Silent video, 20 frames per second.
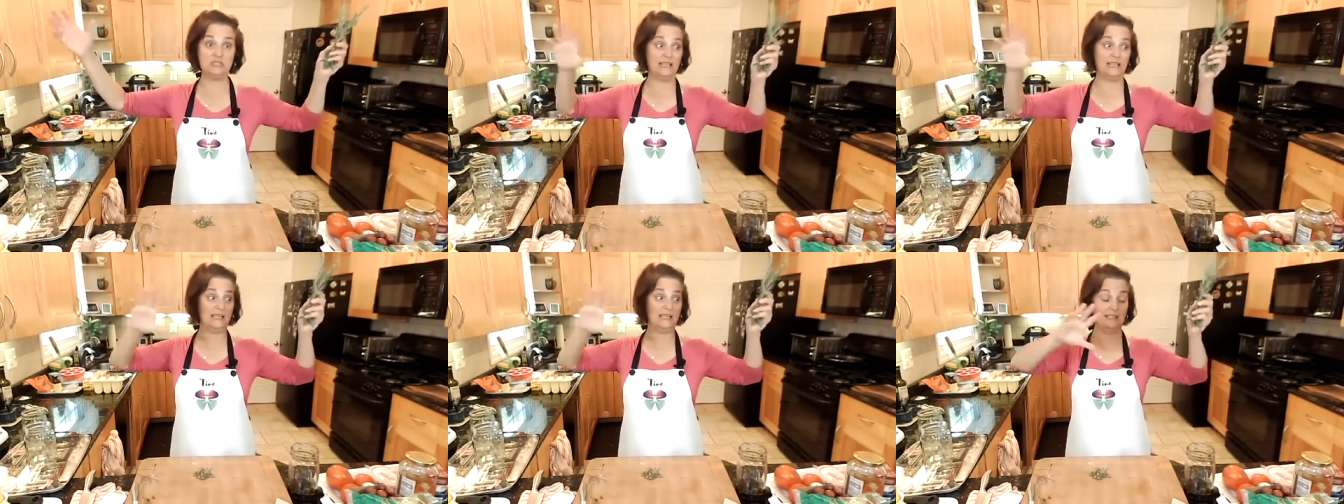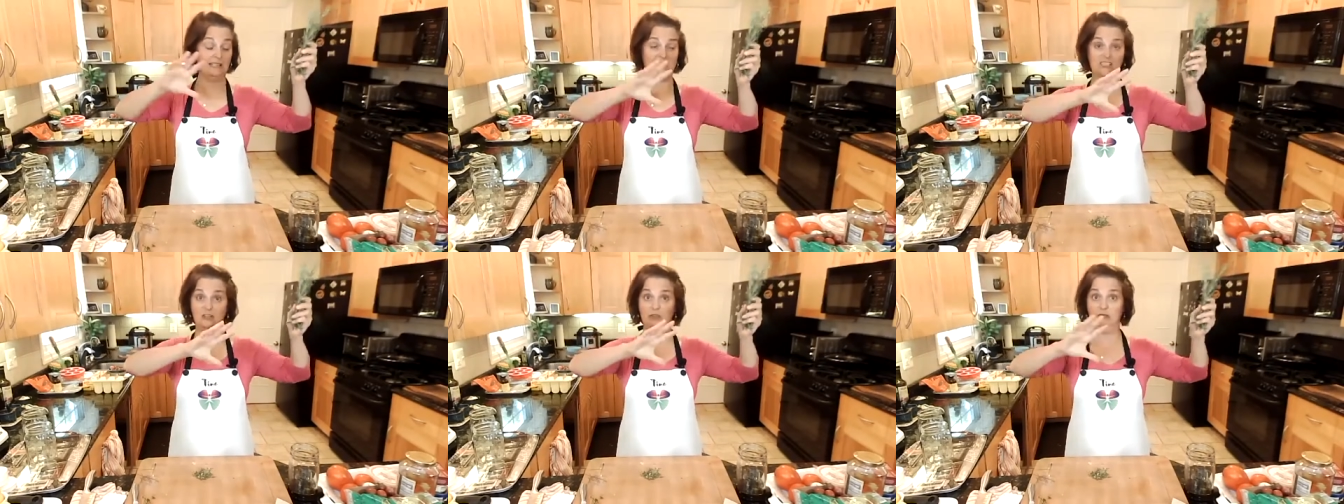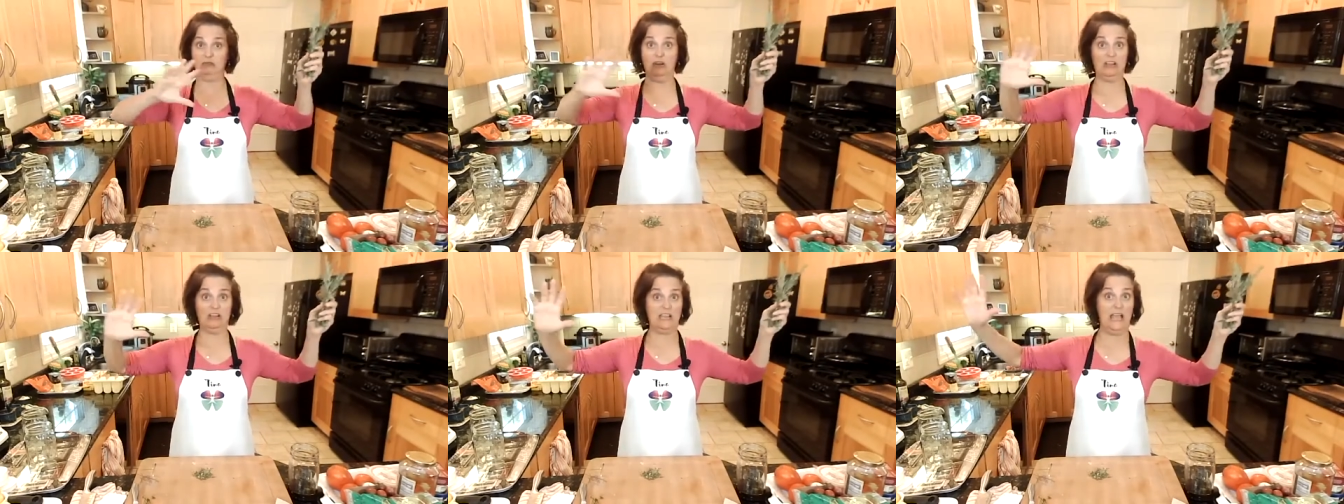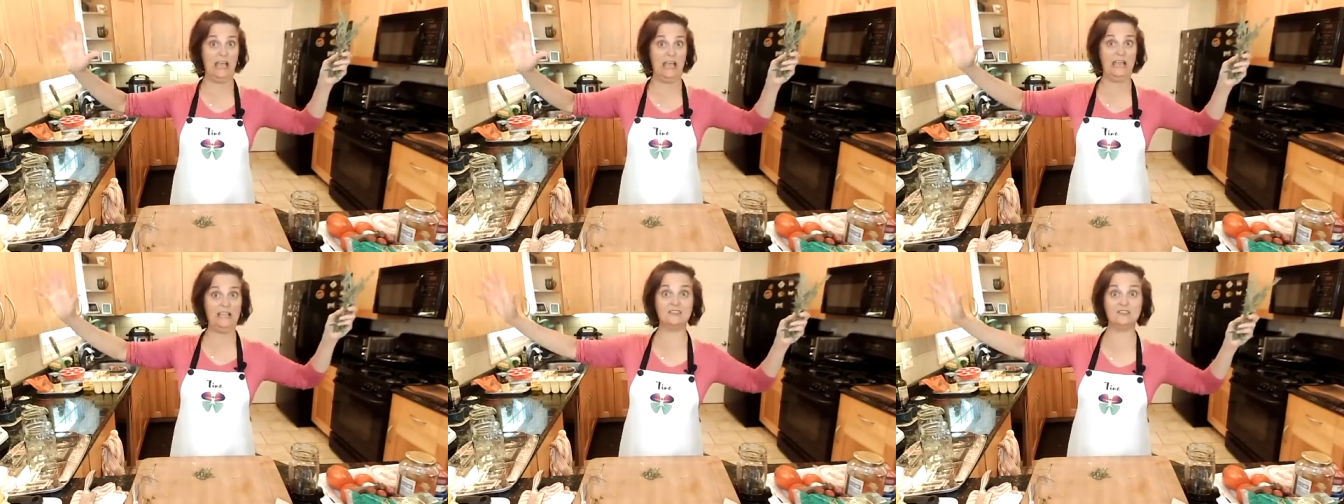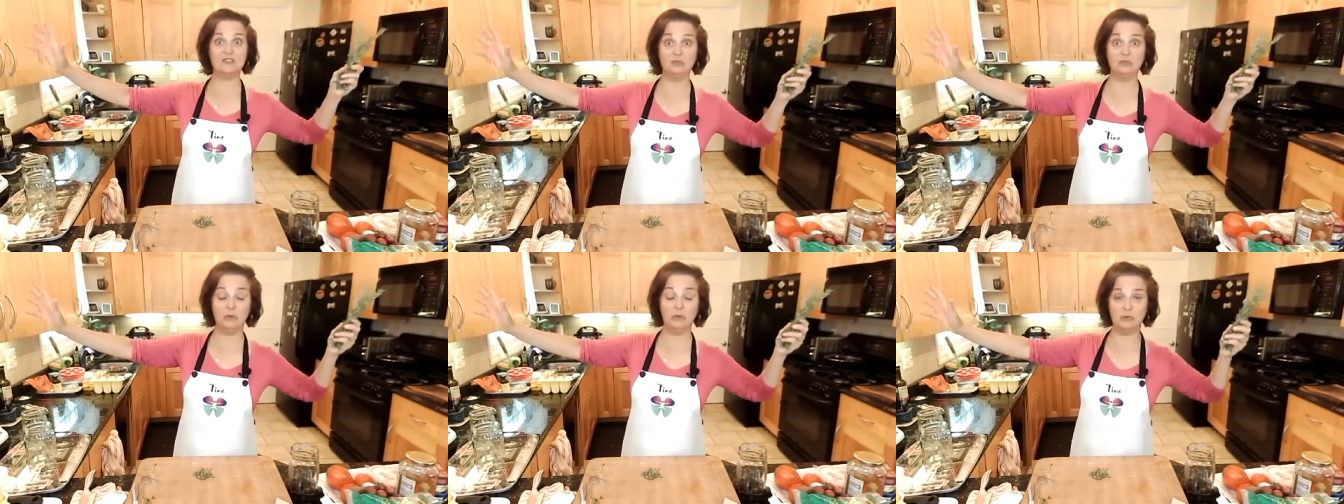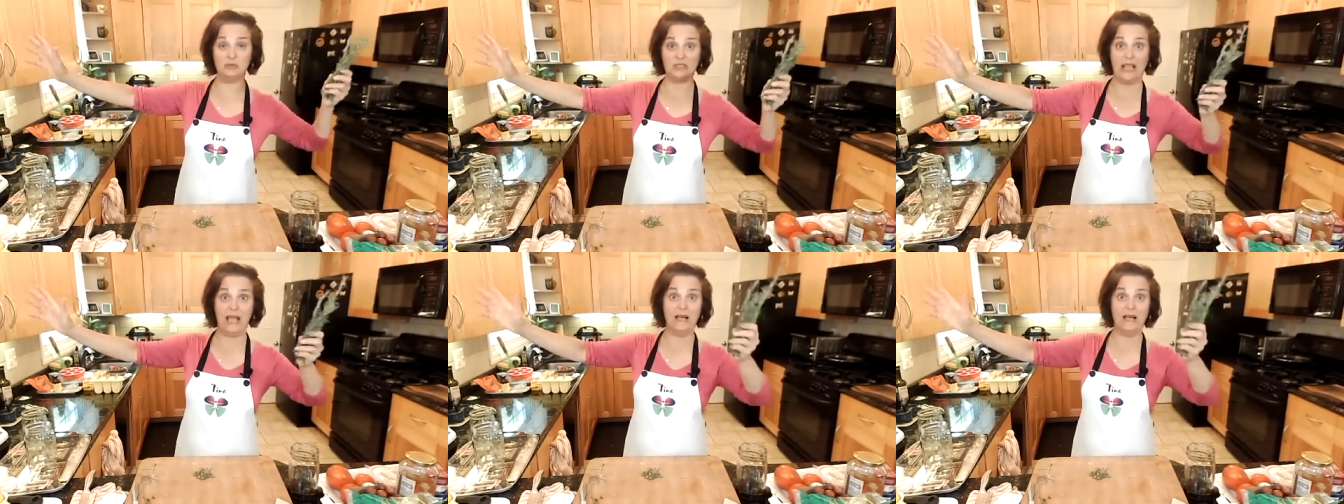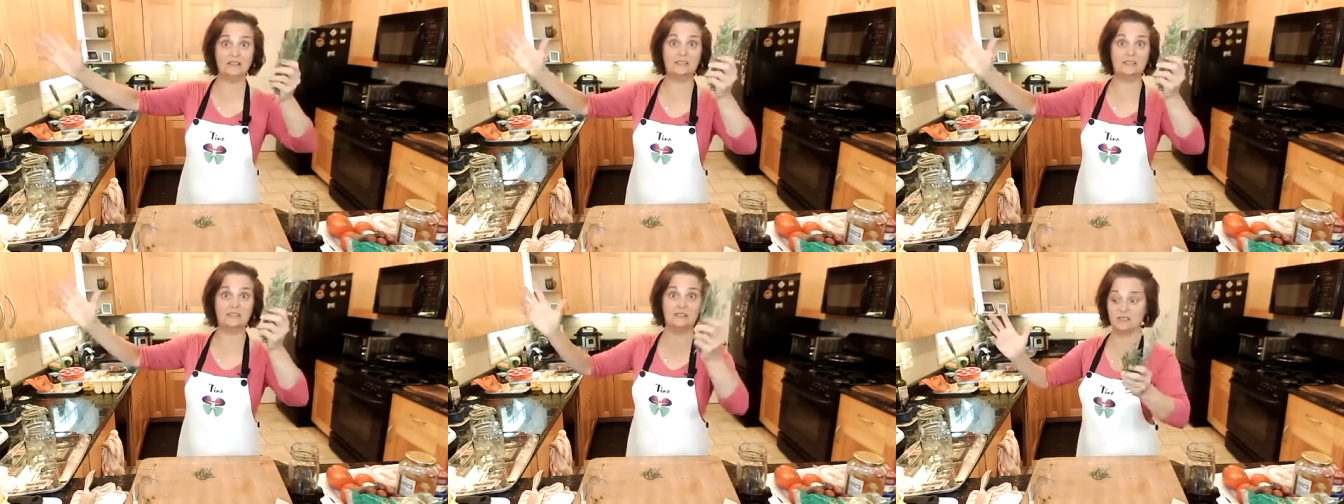like it's the front hedge of people's
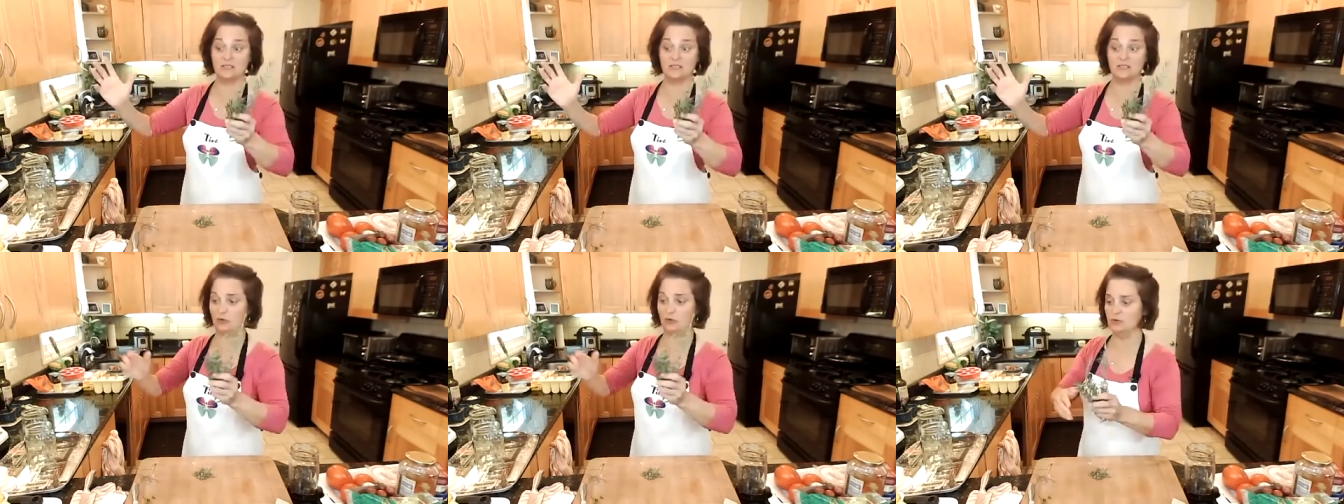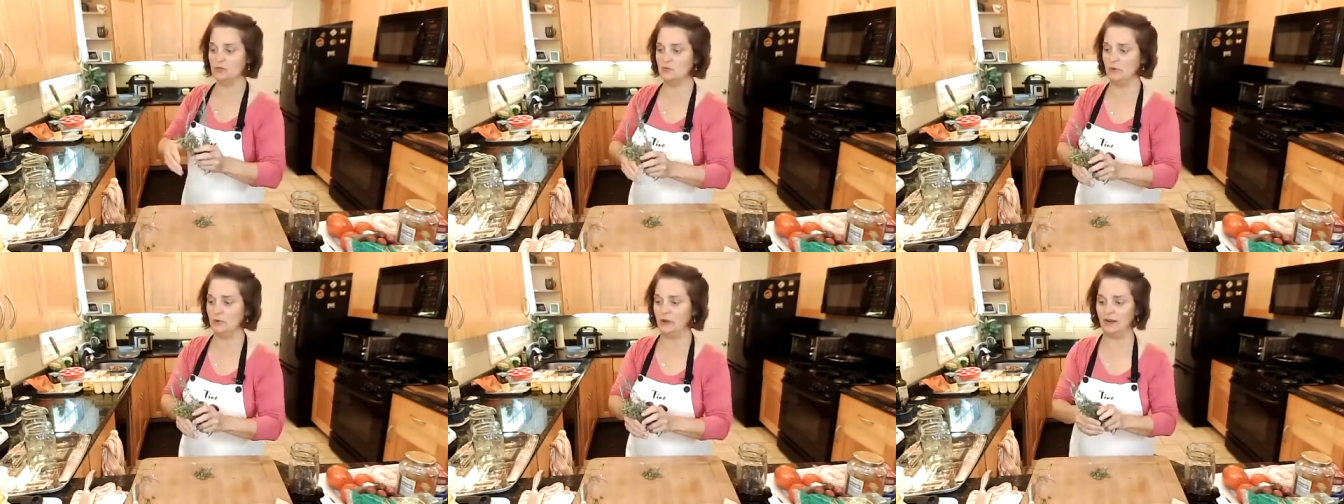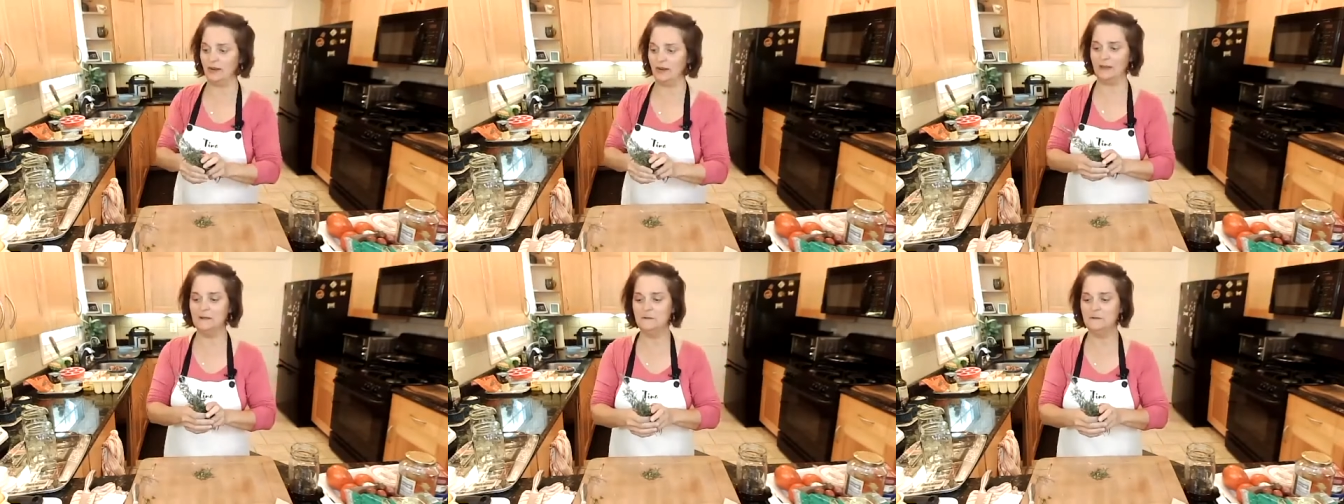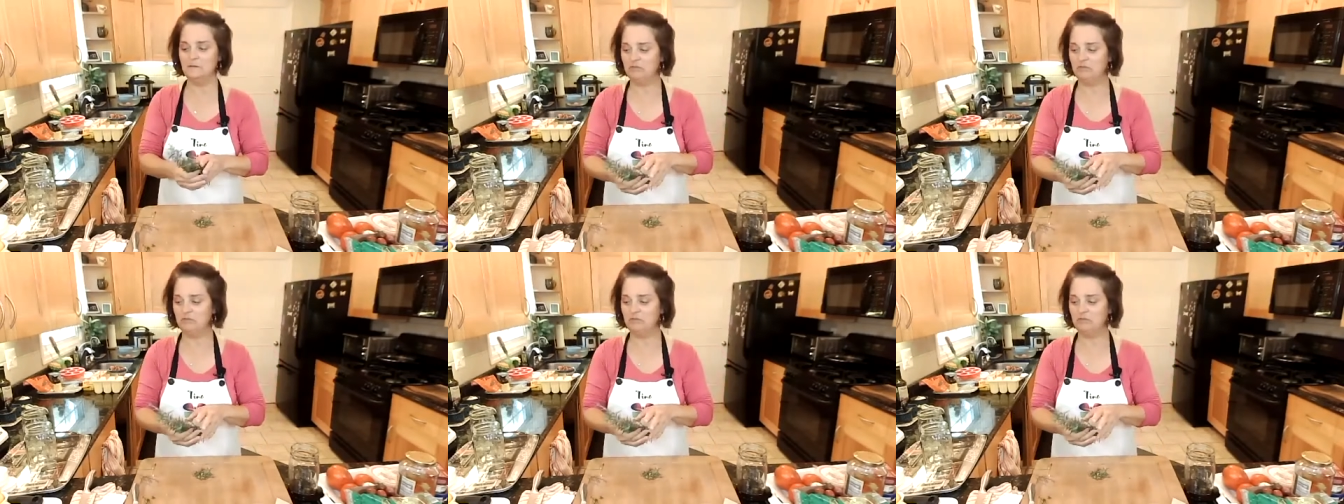houses is rosemary.